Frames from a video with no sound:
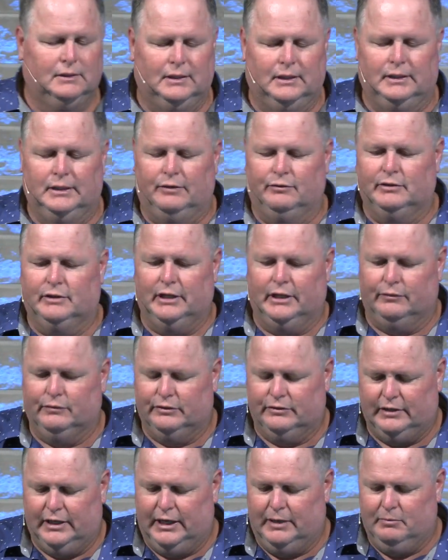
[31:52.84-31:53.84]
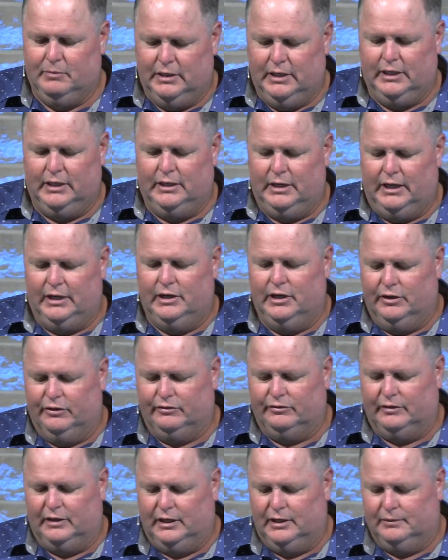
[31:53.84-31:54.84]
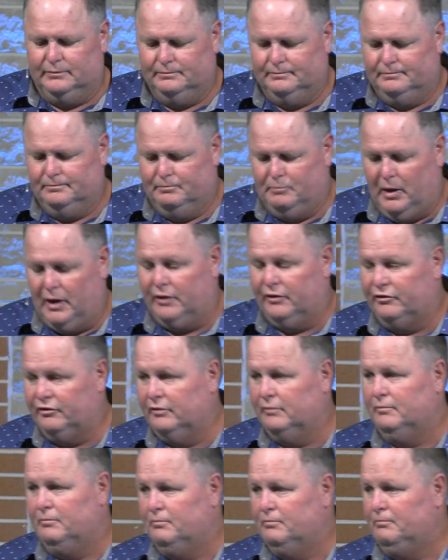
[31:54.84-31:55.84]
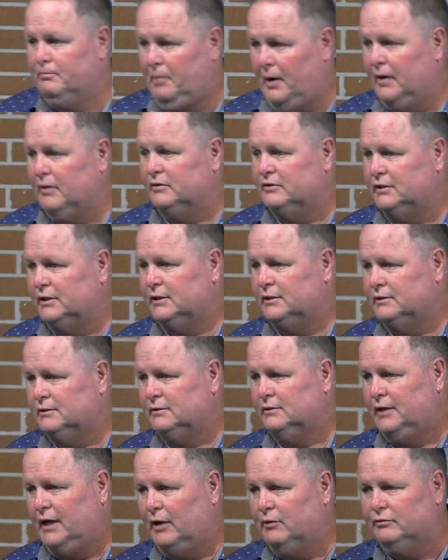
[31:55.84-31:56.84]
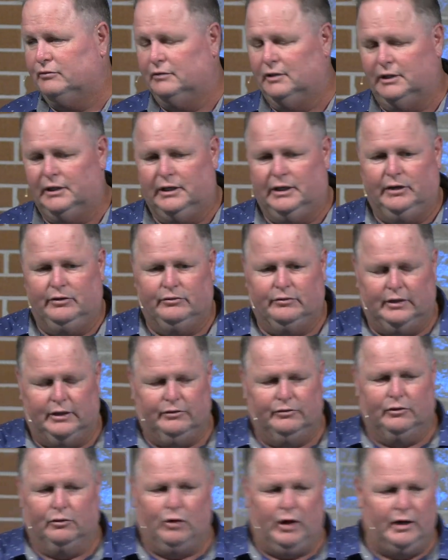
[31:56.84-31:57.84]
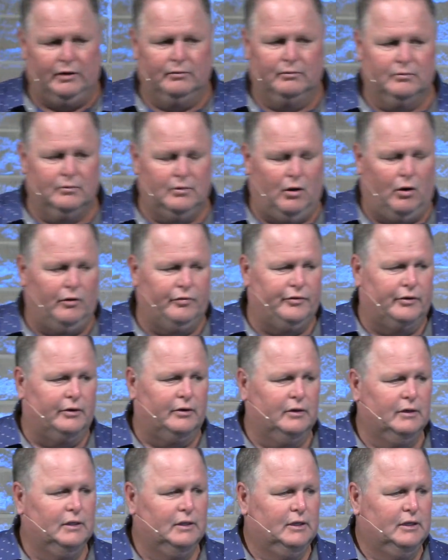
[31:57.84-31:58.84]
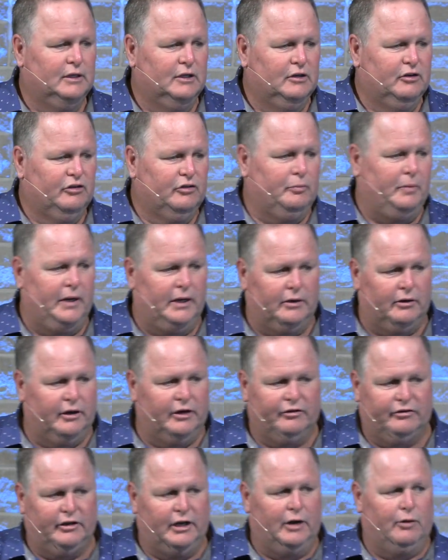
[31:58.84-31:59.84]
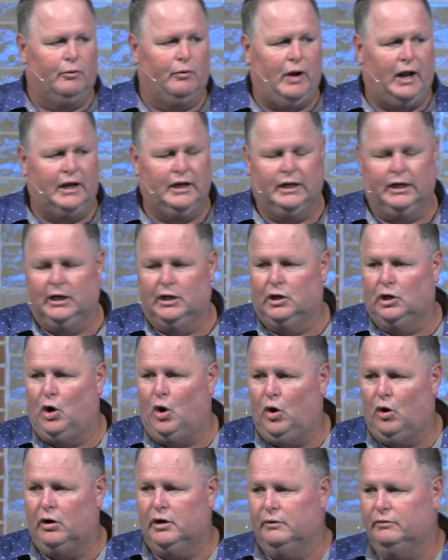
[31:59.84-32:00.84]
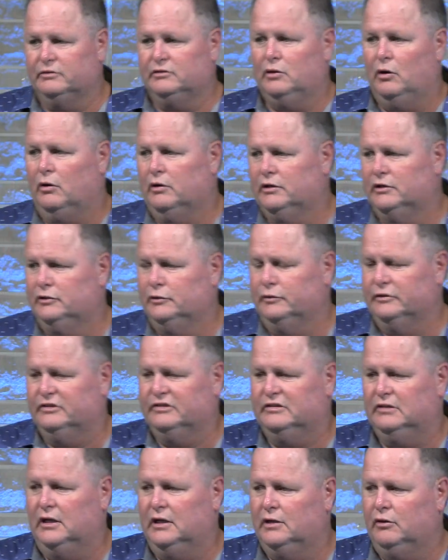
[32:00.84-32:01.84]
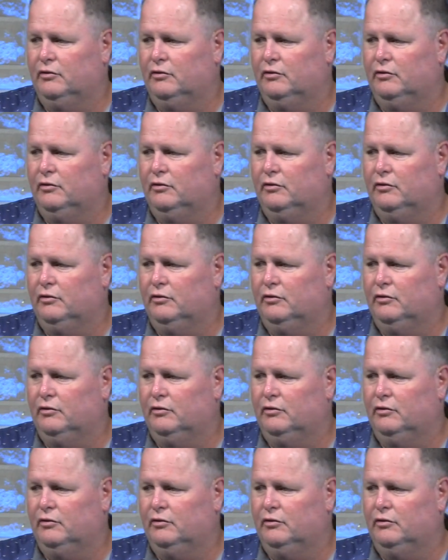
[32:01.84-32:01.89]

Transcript: I never think of his name, but he does marriage and parenting counseling, and he's a great author, speaker, and he said they were riding in a car, and he was talking to his son